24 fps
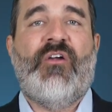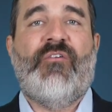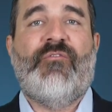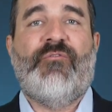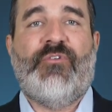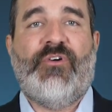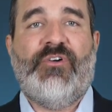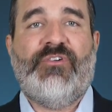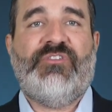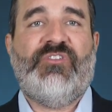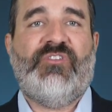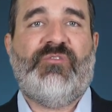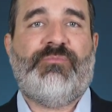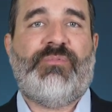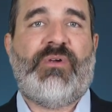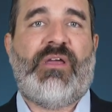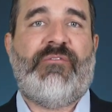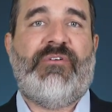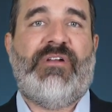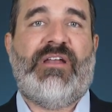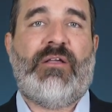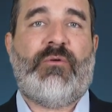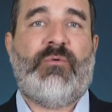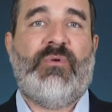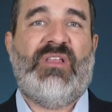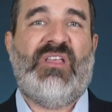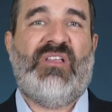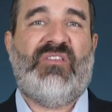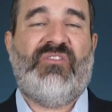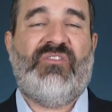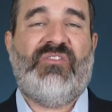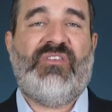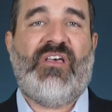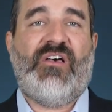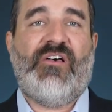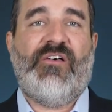versus private equity
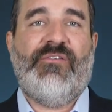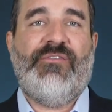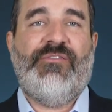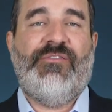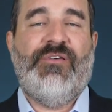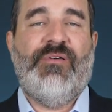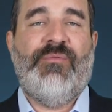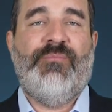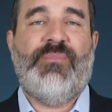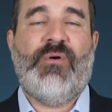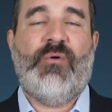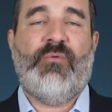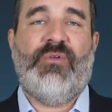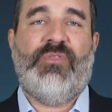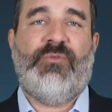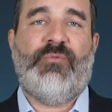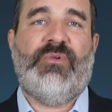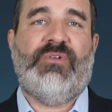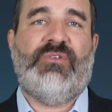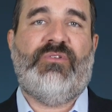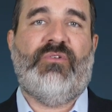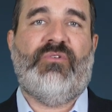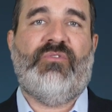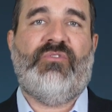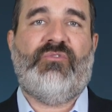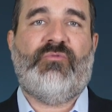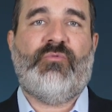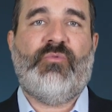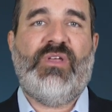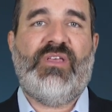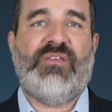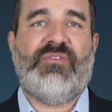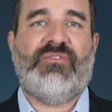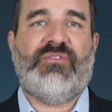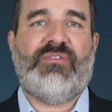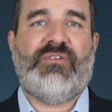itself, but with reduced
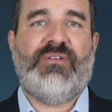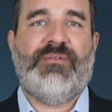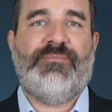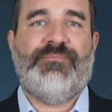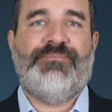risk.